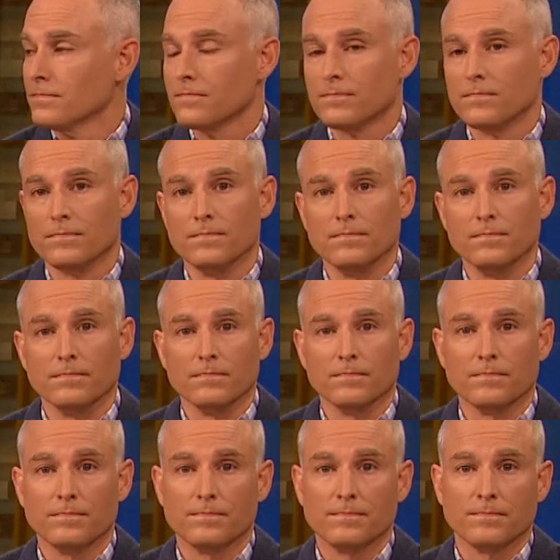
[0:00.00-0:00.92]

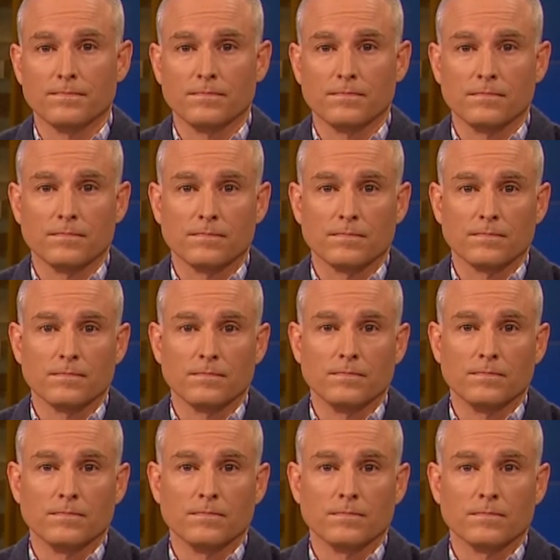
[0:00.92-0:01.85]

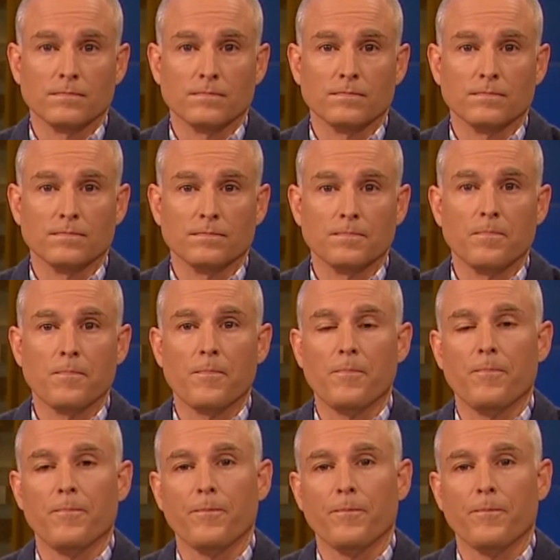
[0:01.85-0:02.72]
(not speaking)